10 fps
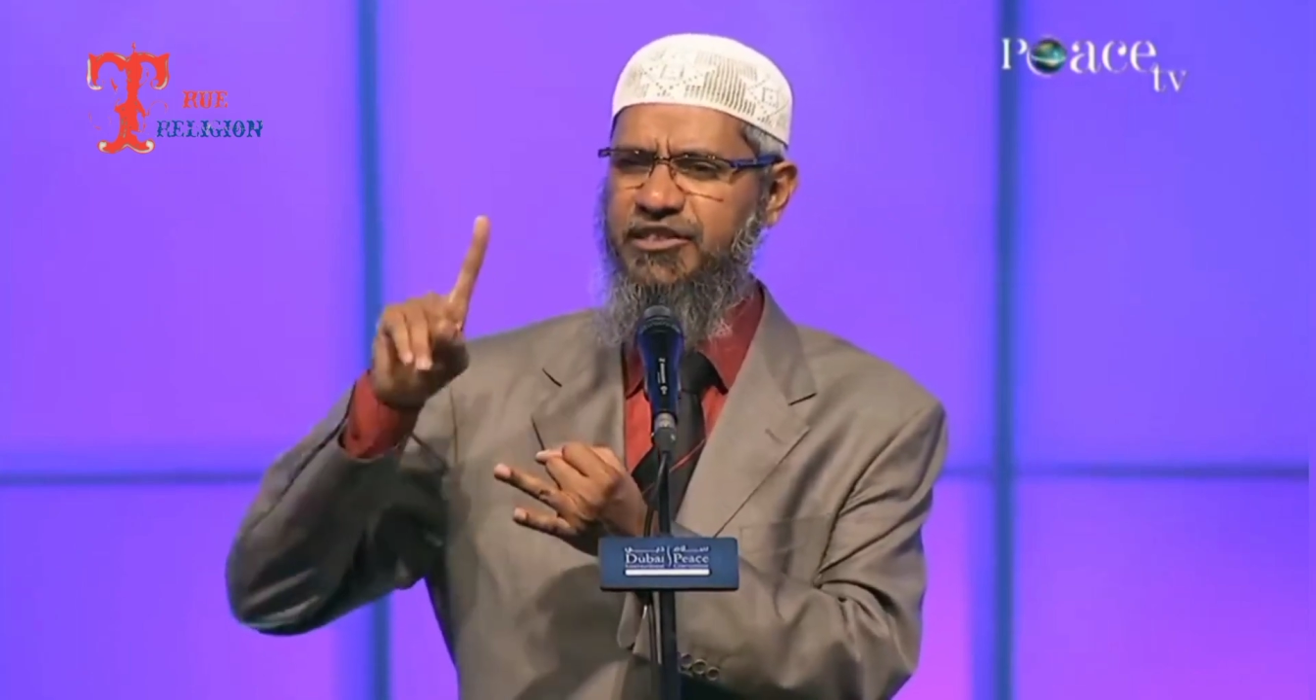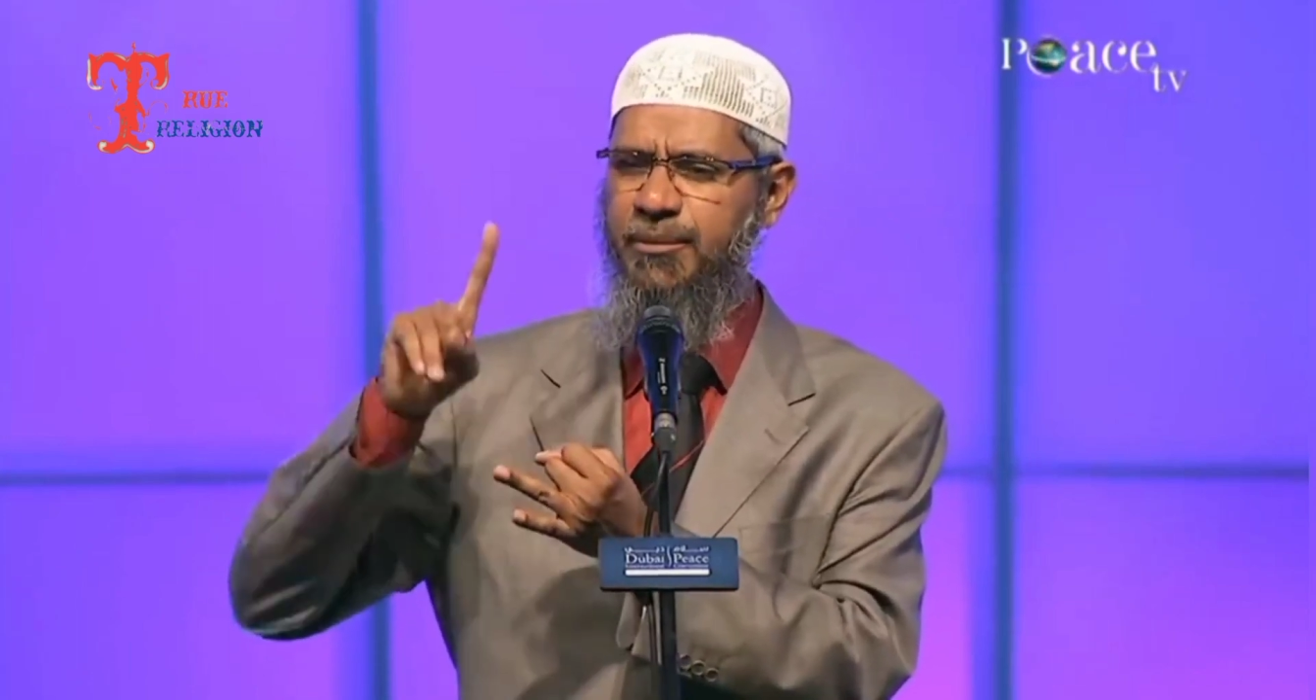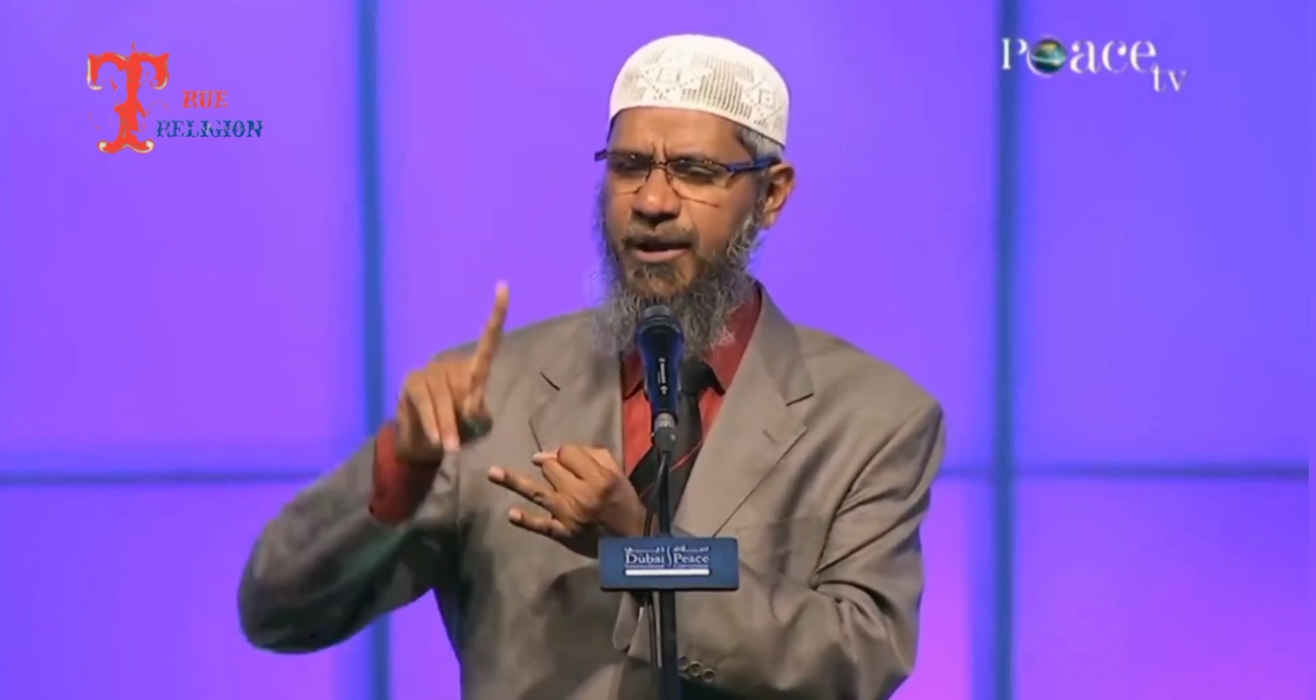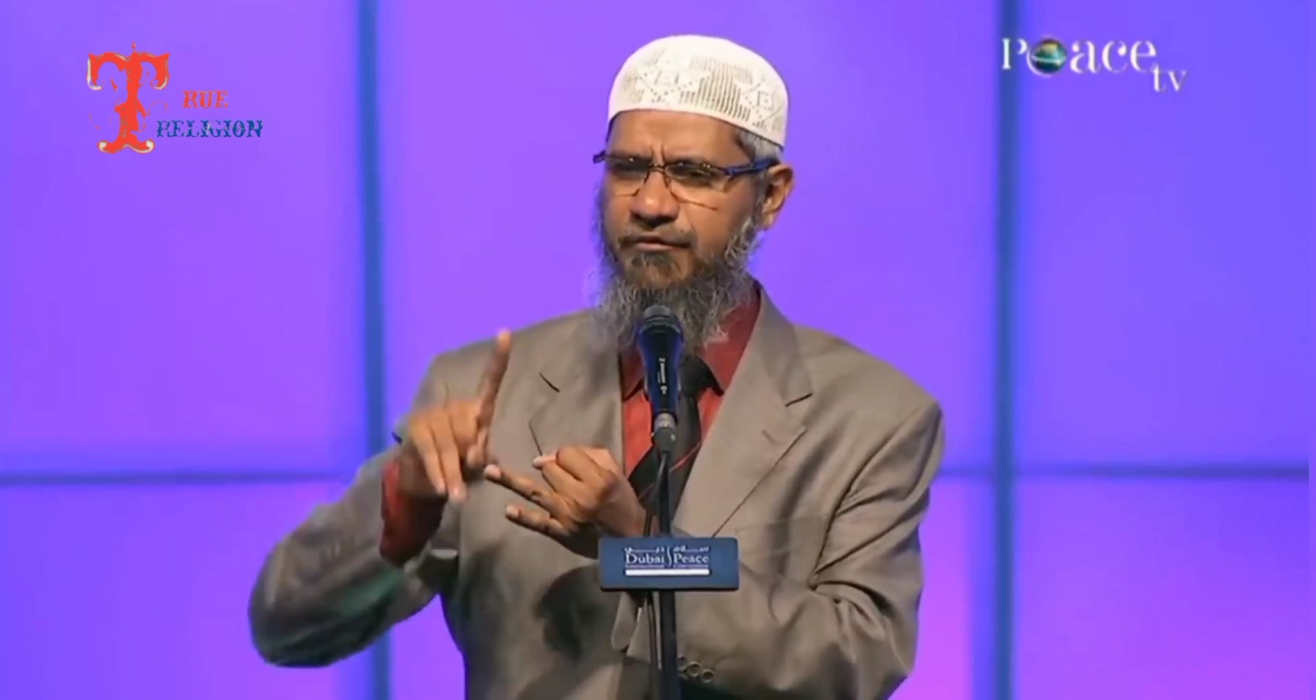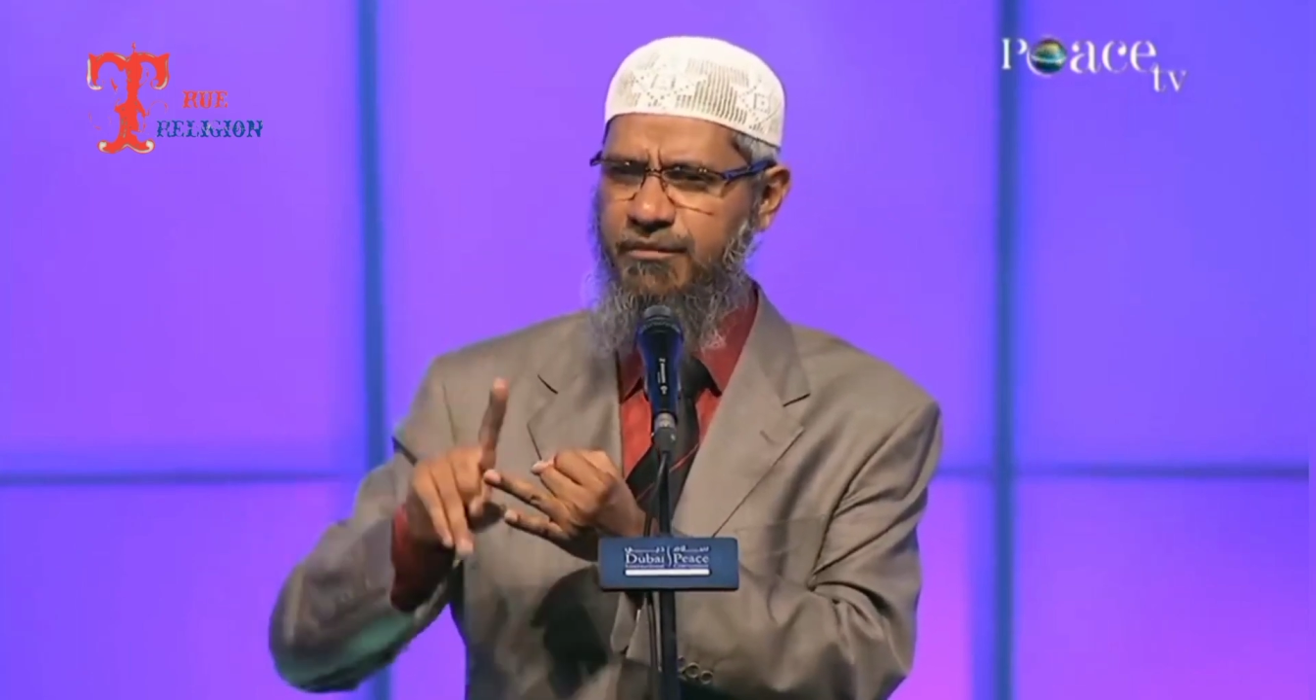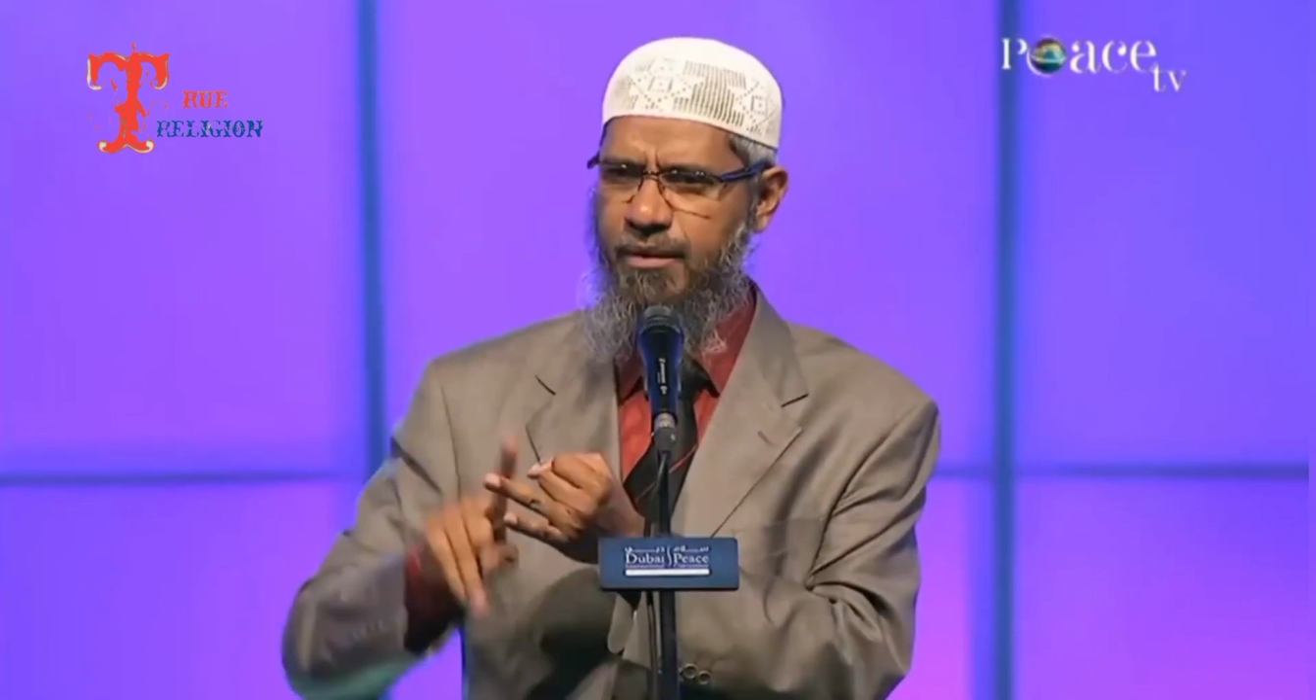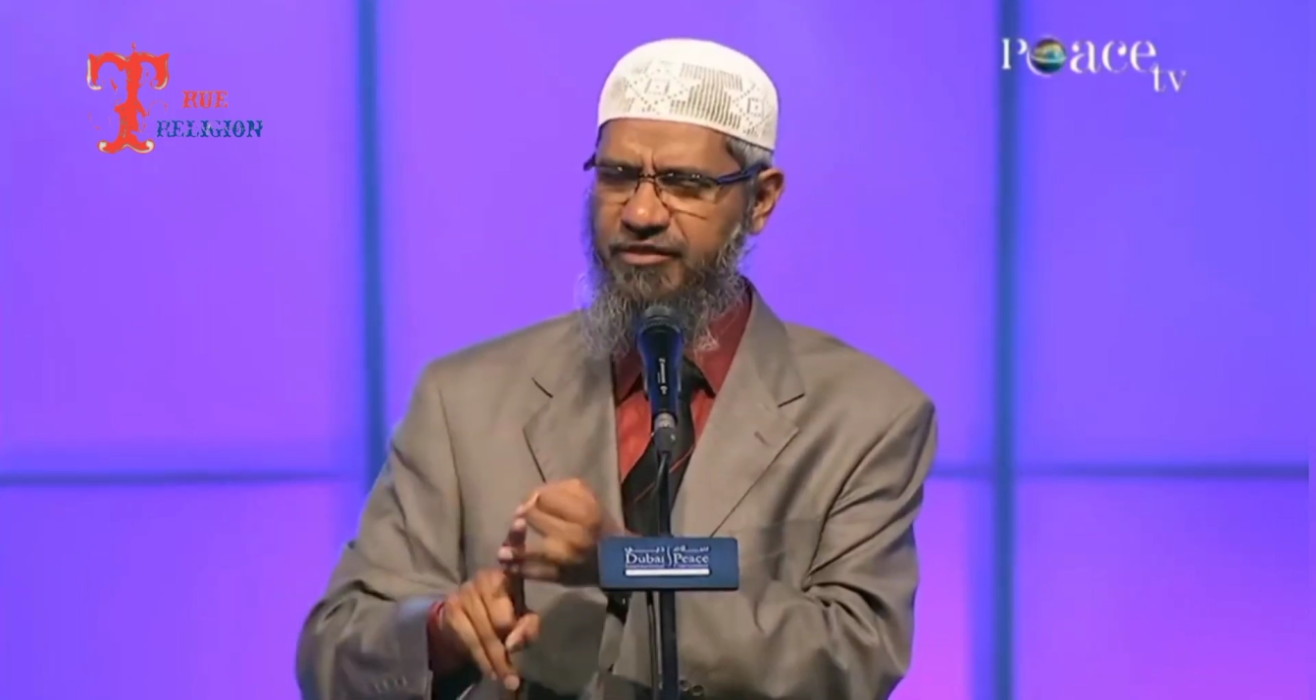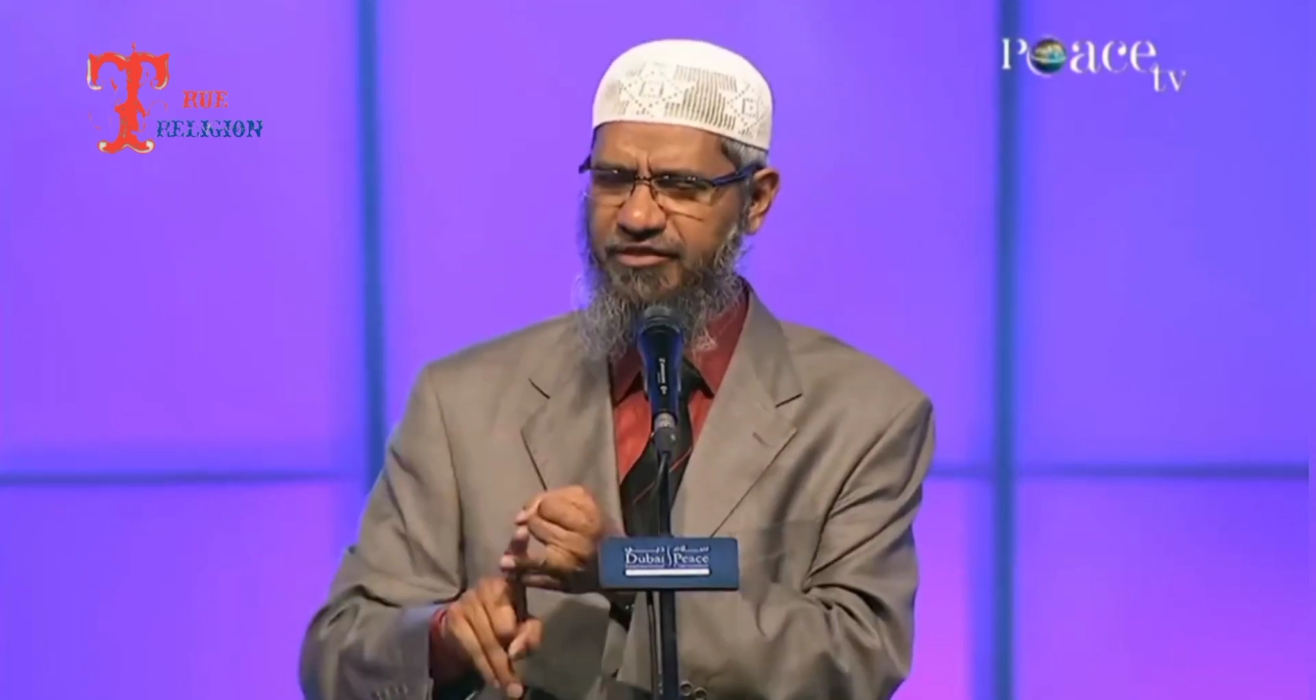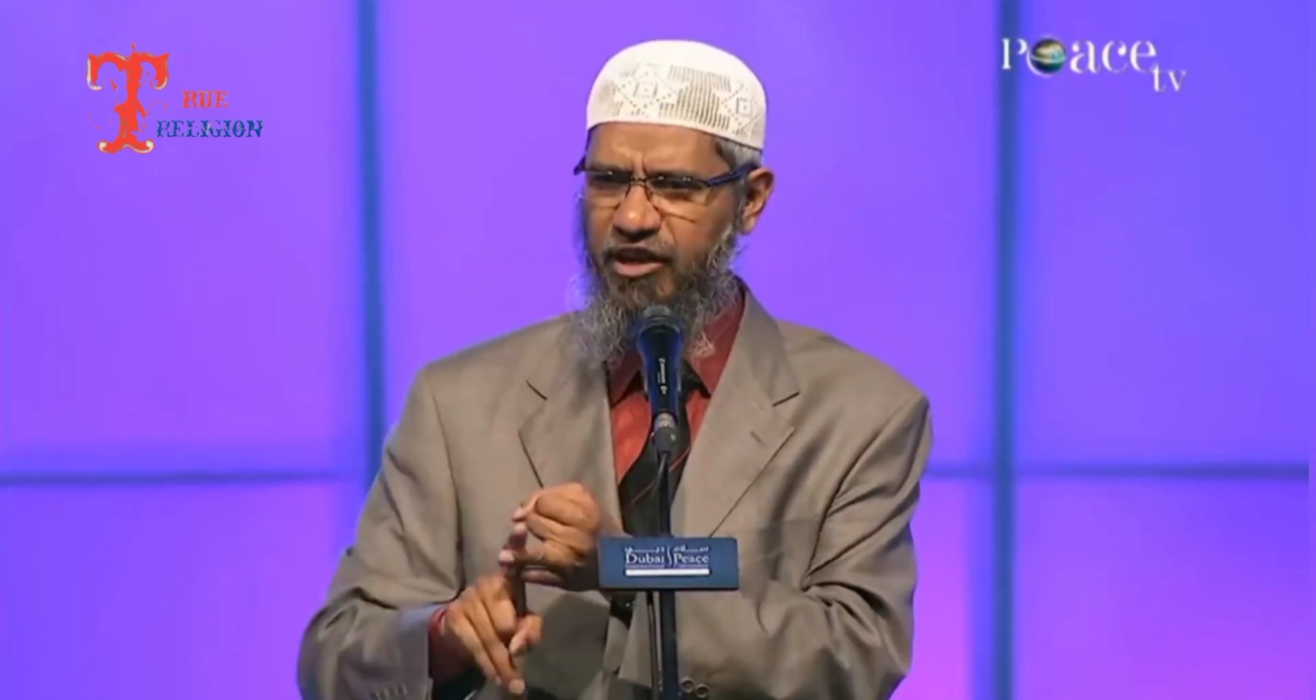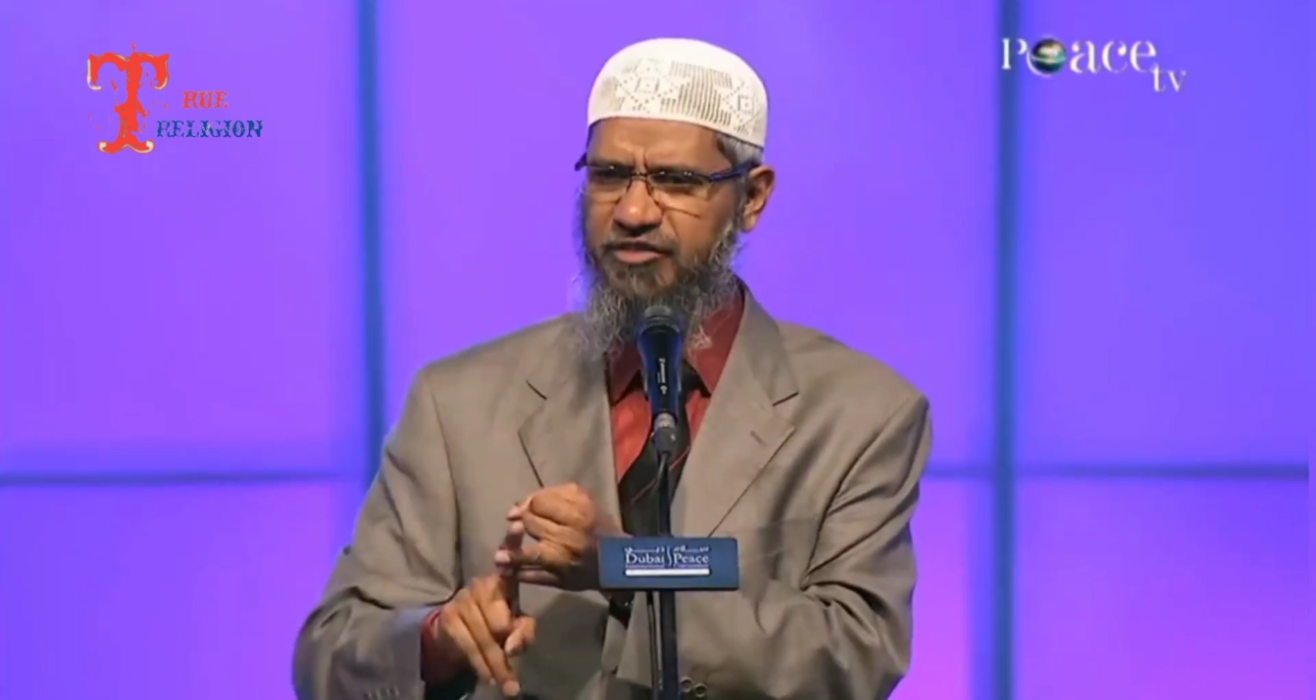Prophet Muhammad sallallahu